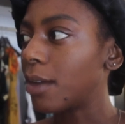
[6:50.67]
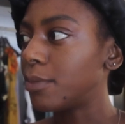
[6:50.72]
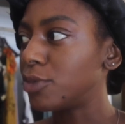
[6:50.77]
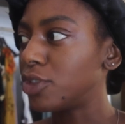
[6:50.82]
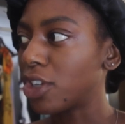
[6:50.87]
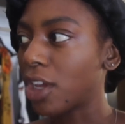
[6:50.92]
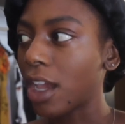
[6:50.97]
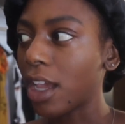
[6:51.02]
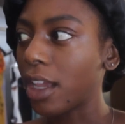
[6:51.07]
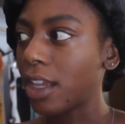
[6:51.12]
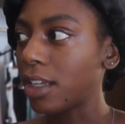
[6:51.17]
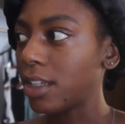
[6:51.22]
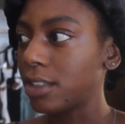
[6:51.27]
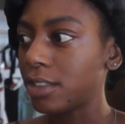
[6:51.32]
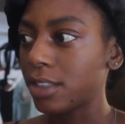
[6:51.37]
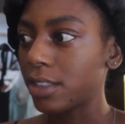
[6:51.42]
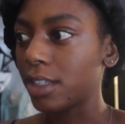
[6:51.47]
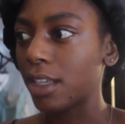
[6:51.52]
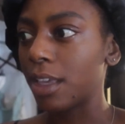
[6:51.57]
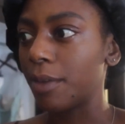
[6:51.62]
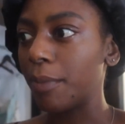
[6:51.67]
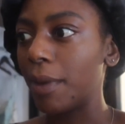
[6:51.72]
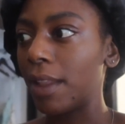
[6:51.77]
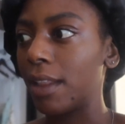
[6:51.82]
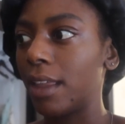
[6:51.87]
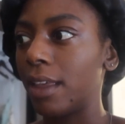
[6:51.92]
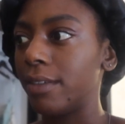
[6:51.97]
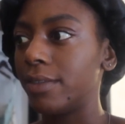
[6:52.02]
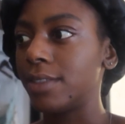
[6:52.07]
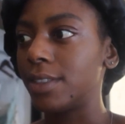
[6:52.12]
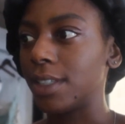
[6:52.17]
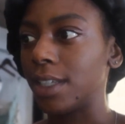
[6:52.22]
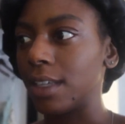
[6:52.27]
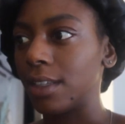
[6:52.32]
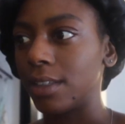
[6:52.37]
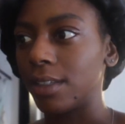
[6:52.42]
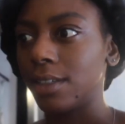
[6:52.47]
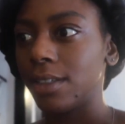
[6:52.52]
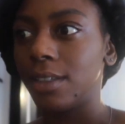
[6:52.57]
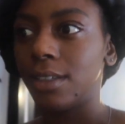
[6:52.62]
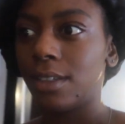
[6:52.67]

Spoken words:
I'm trying to get my life together. All